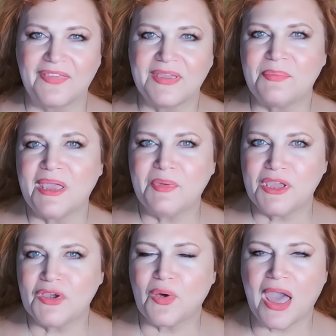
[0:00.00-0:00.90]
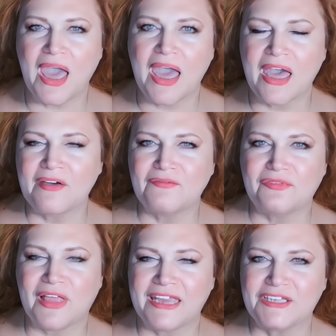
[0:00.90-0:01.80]
think maybe you
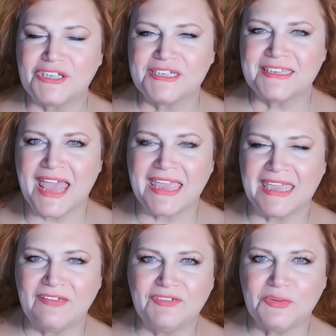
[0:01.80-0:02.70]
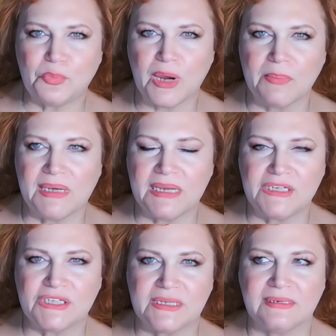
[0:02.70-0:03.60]
have like just that gift of
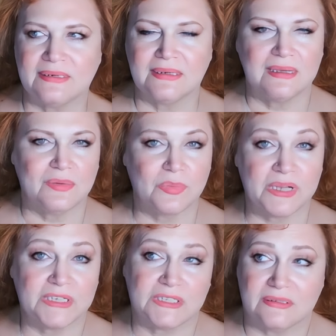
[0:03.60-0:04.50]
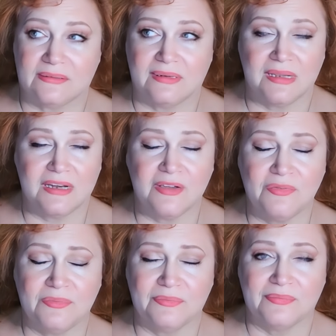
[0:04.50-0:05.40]
premonition, which, you
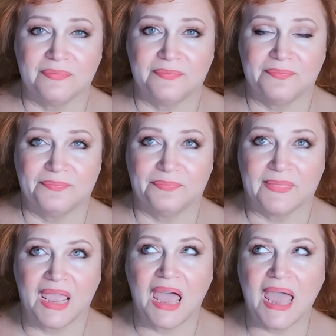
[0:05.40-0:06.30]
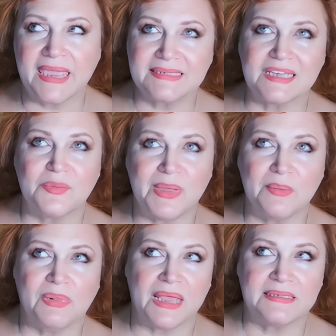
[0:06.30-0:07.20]
know, I guess it could
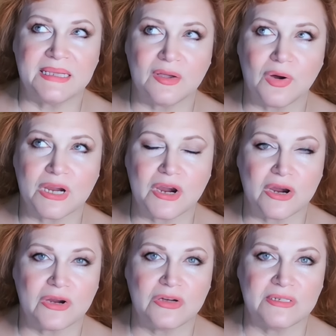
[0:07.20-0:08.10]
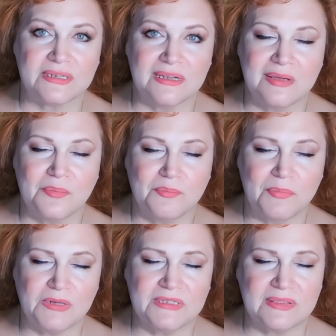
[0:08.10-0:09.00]
be a blessing or a curse.
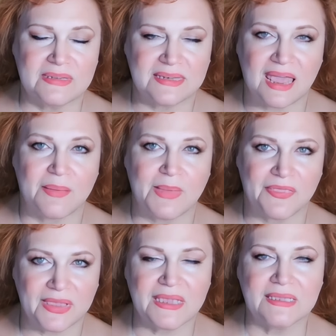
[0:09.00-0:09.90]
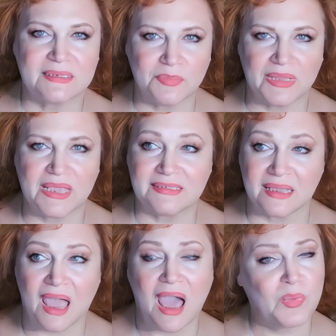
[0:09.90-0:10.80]
Most of the time, I think it's a
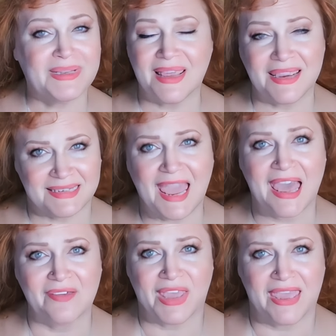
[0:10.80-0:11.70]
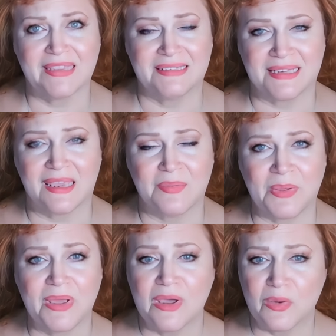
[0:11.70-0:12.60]
blessing. I would like to have a heads
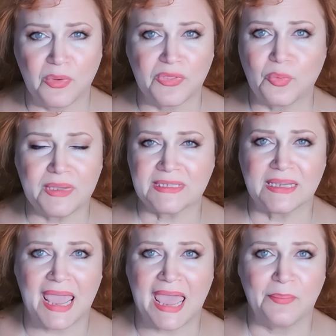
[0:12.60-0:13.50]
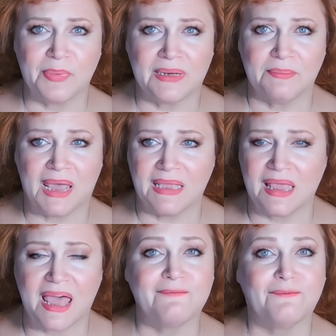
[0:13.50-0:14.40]
up with what's going to happen in
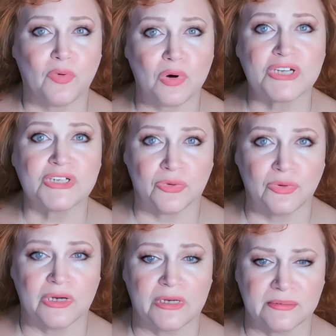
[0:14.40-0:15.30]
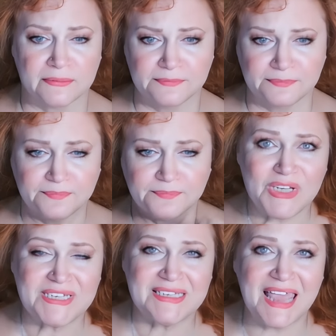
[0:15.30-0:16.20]
my life for sure. I
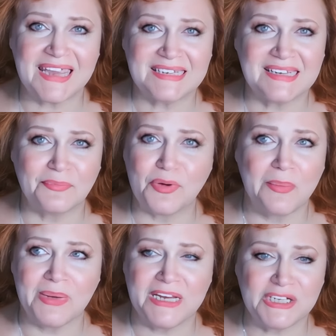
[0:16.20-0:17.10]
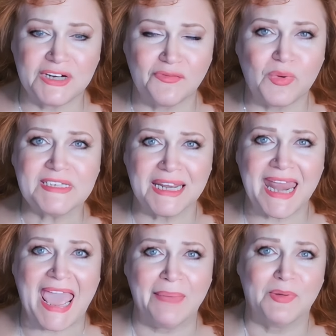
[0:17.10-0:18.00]
would just like to, a premonition of what's
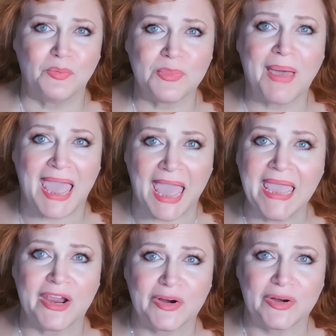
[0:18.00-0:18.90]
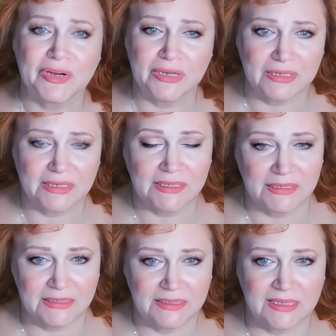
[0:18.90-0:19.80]
going to happen with my hair.
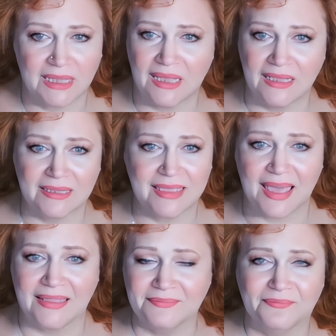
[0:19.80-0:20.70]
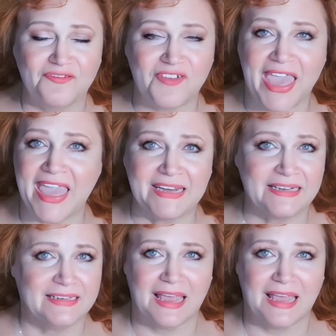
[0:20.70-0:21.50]
Uh, yeah, fan.